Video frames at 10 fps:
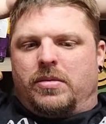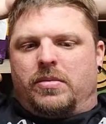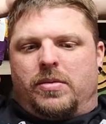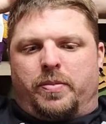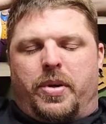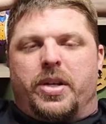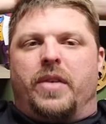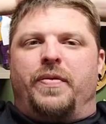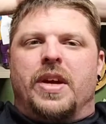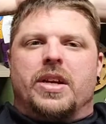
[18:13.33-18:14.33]
it's a pretty
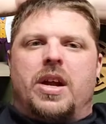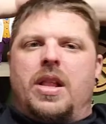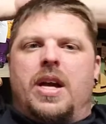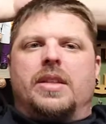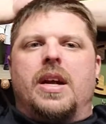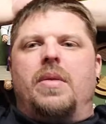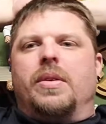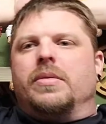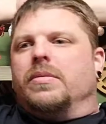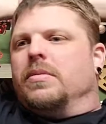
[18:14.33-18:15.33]
good figure. I like that
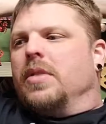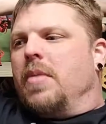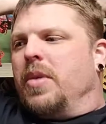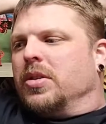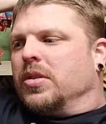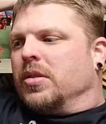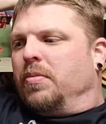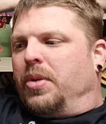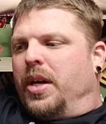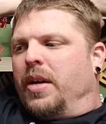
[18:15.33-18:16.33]
one. Not much to
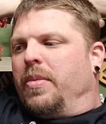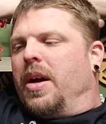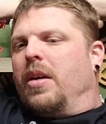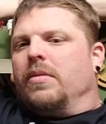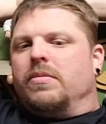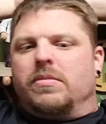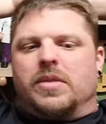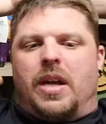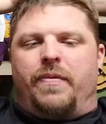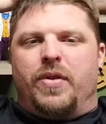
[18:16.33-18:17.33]
complain about.
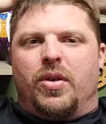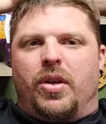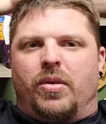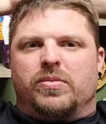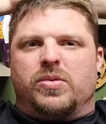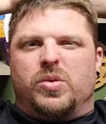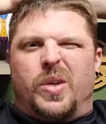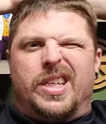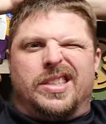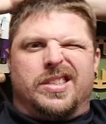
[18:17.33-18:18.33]
Got a few little
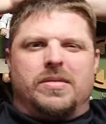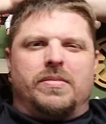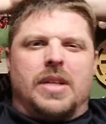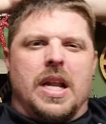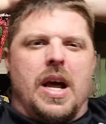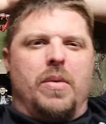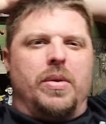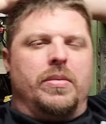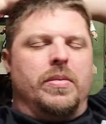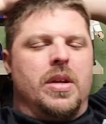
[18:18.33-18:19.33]
tweaks that I
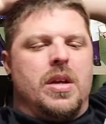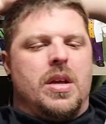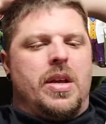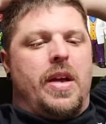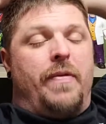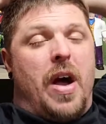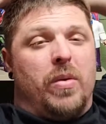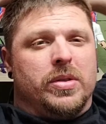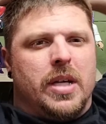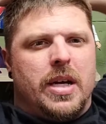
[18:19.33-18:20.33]
would, if I
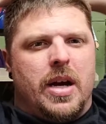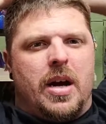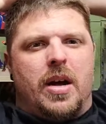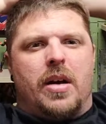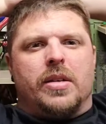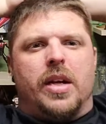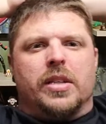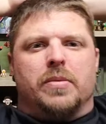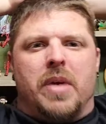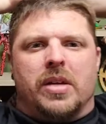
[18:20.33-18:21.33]
was a
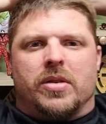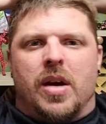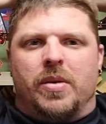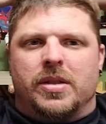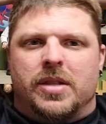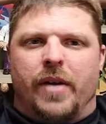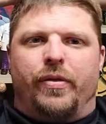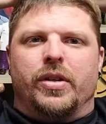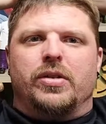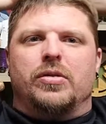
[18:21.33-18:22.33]
customizer, I would
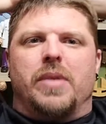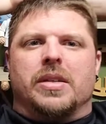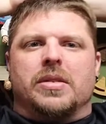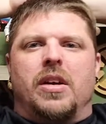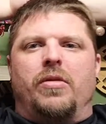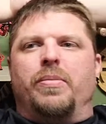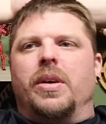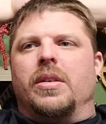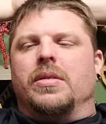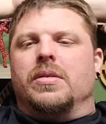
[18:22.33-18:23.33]
definitely do myself, but